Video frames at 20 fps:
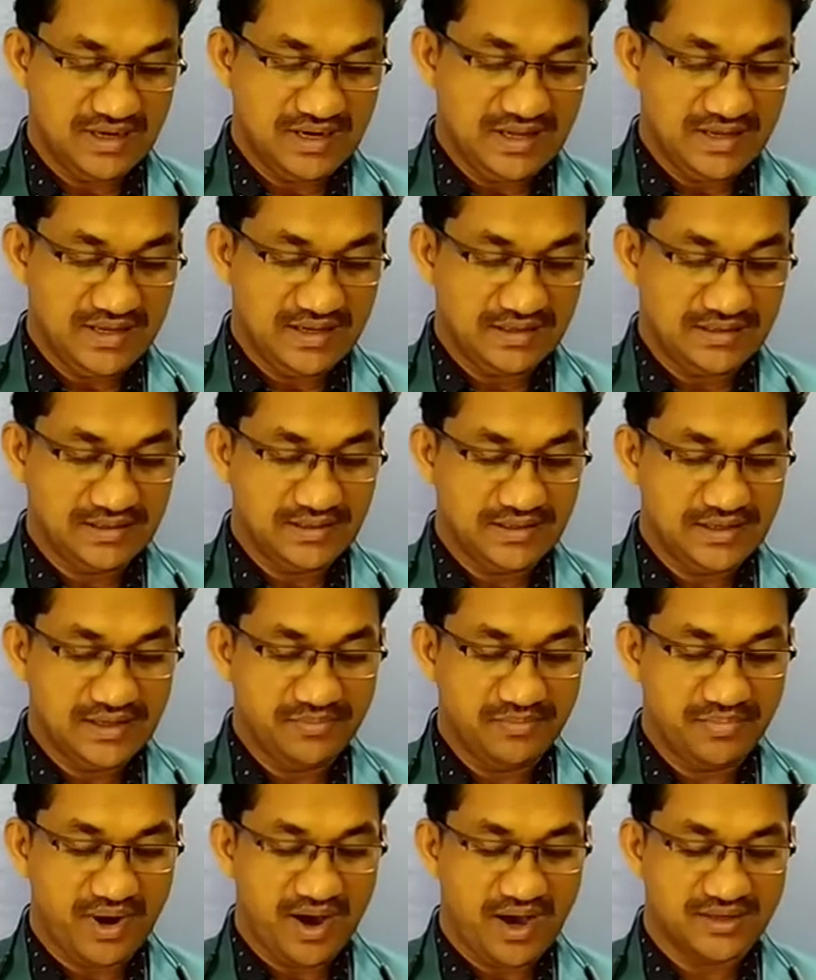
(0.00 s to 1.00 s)

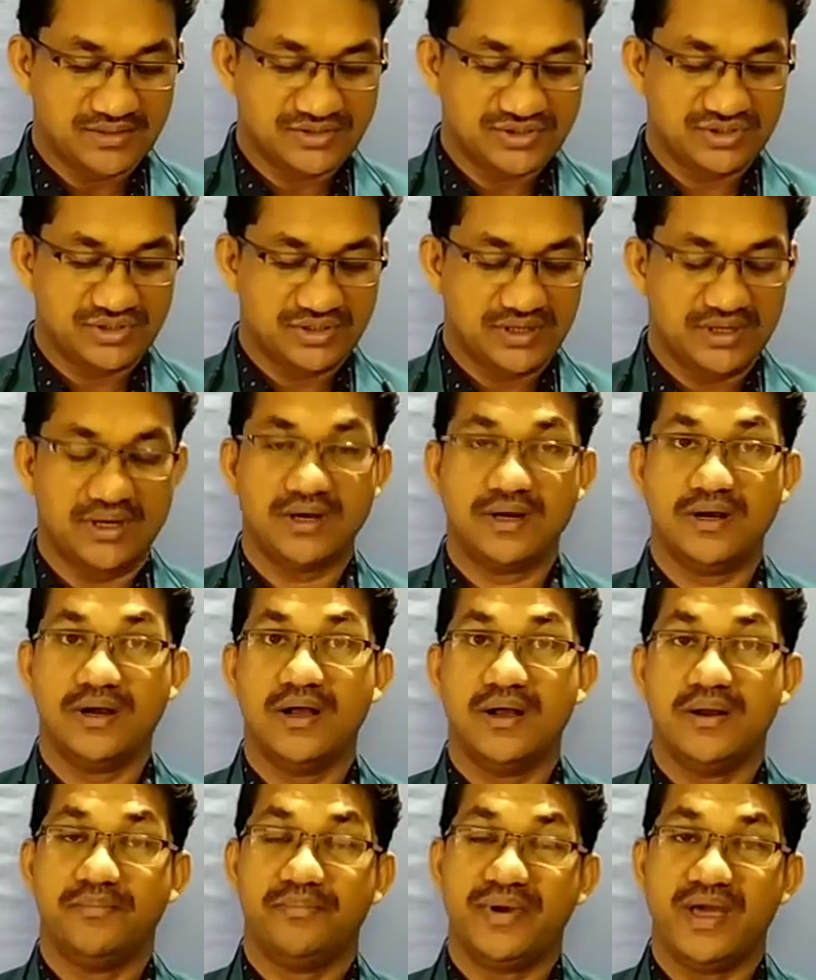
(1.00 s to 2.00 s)
clearly passed
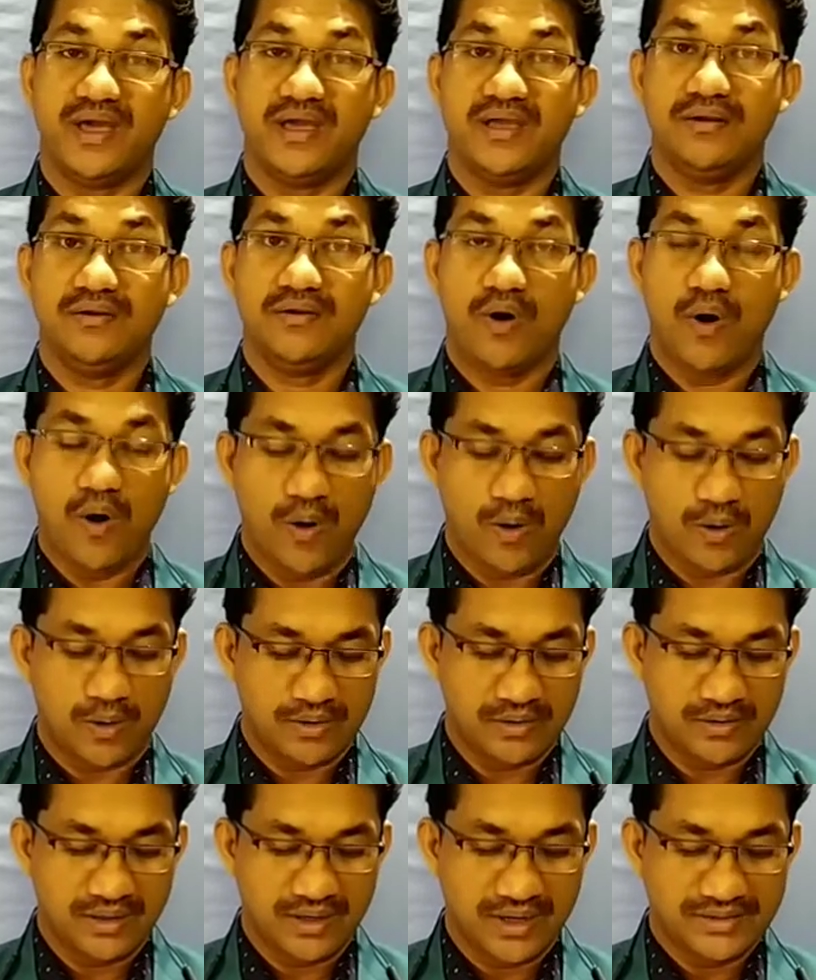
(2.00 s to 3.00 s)
her pain
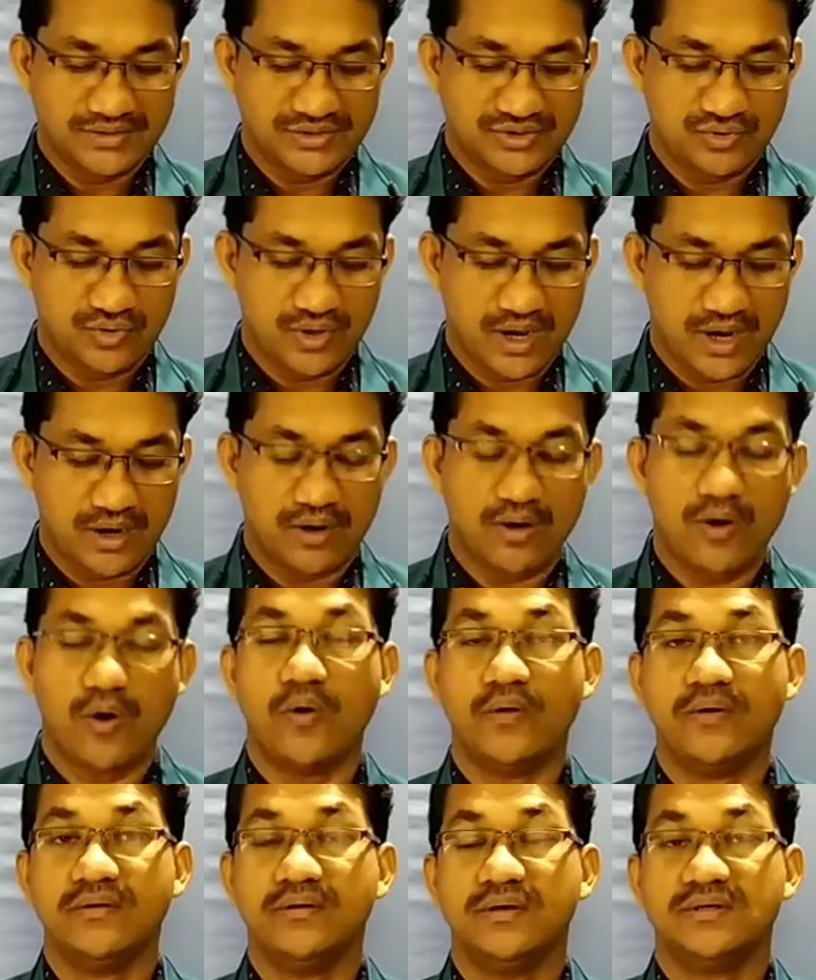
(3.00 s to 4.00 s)
on to her
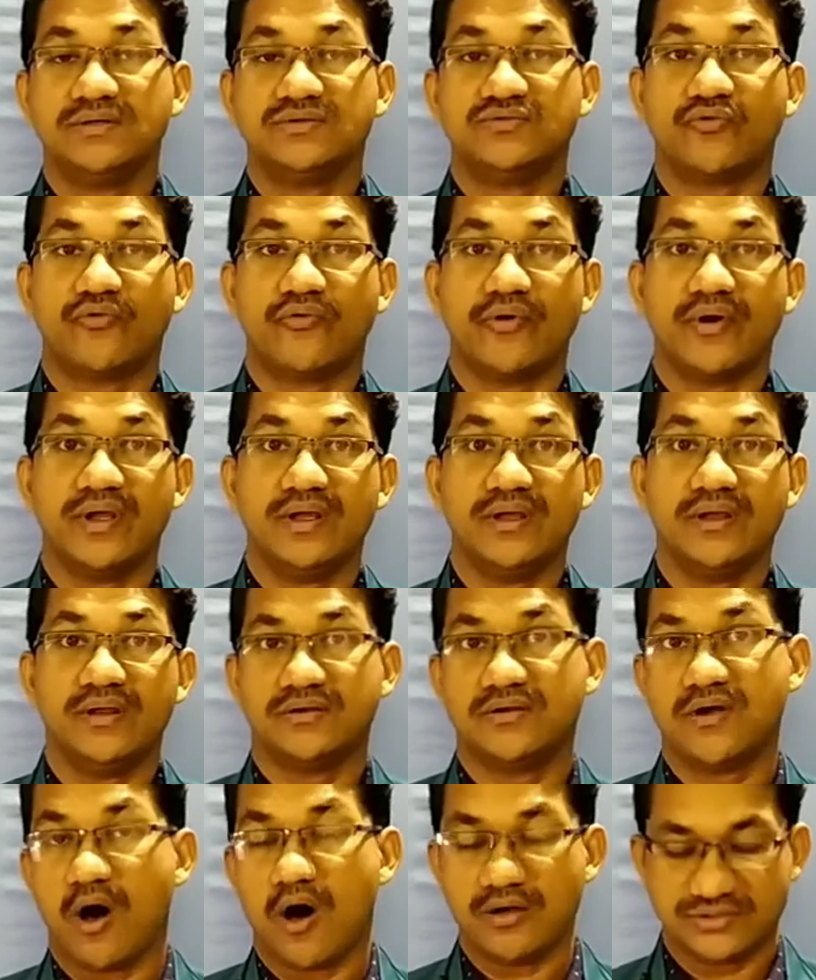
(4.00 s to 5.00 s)
own three
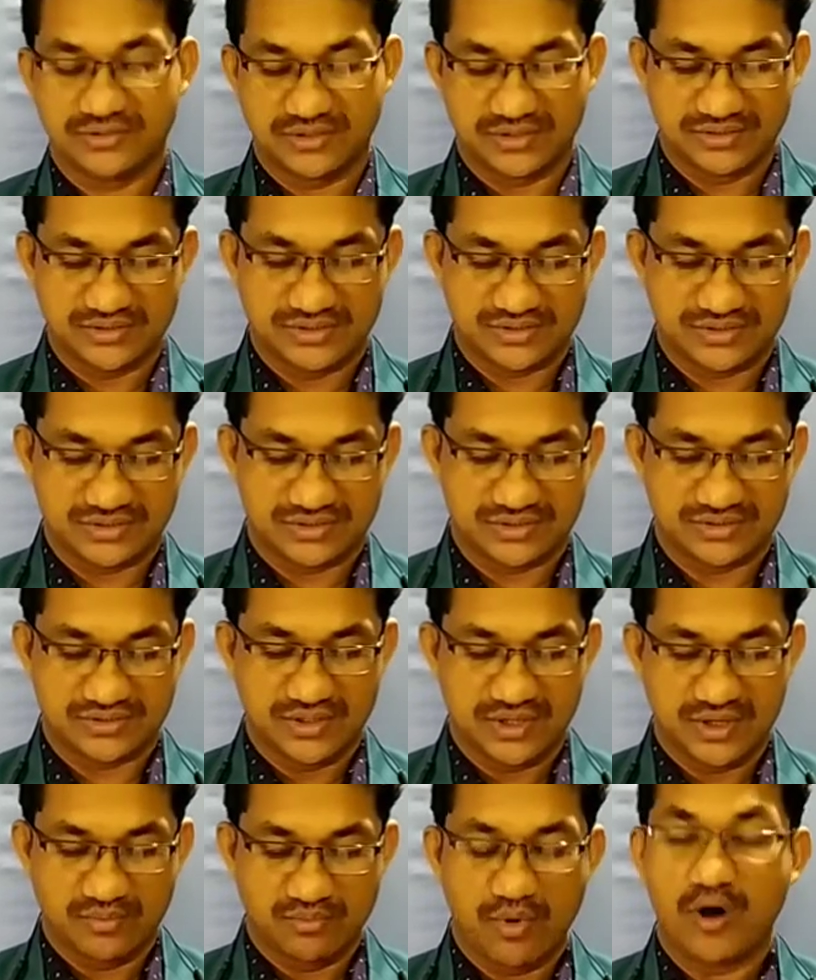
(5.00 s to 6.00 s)

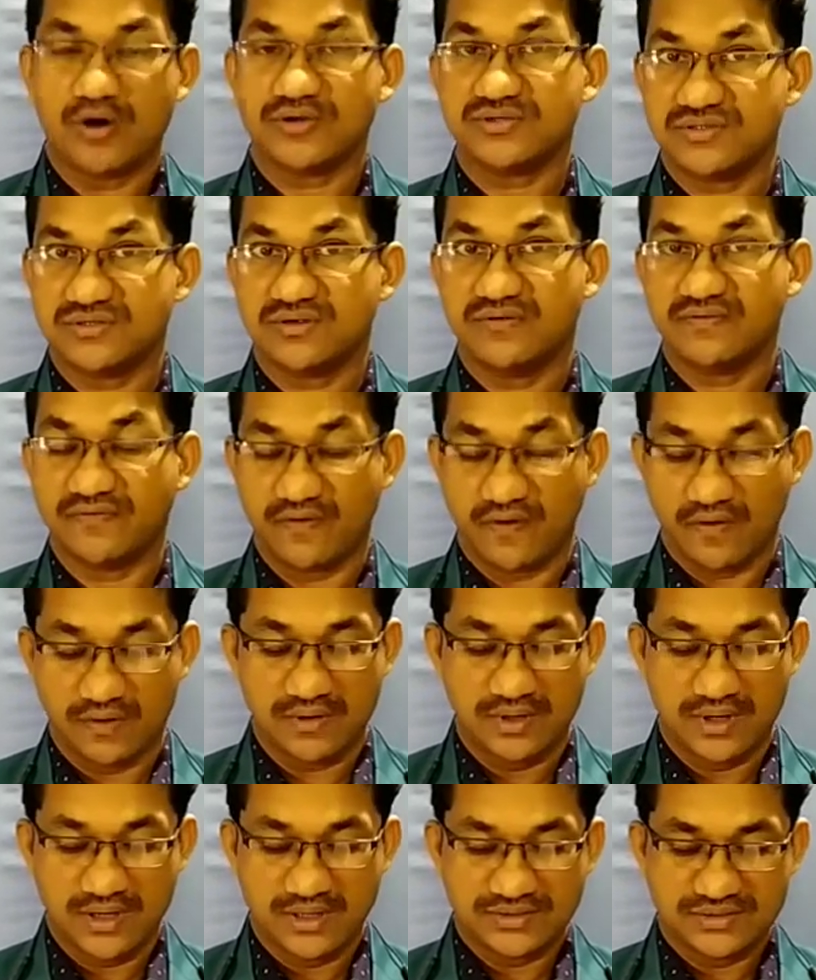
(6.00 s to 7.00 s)
daughters, most of
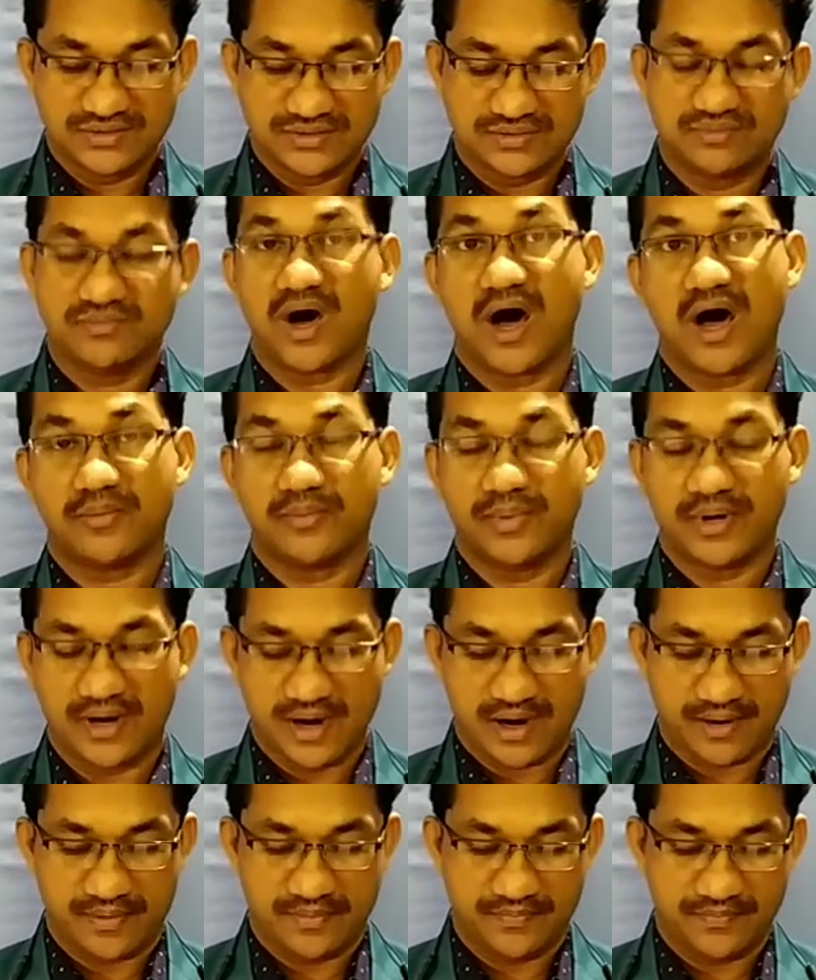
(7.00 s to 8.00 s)
all to
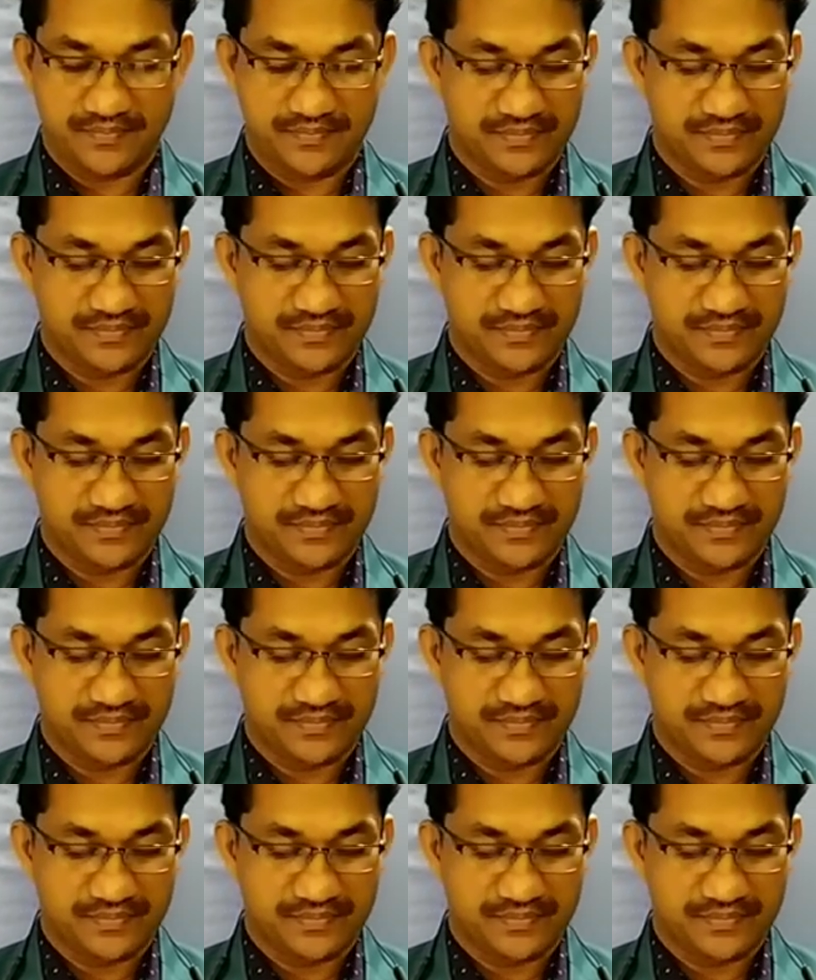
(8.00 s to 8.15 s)
Barbara.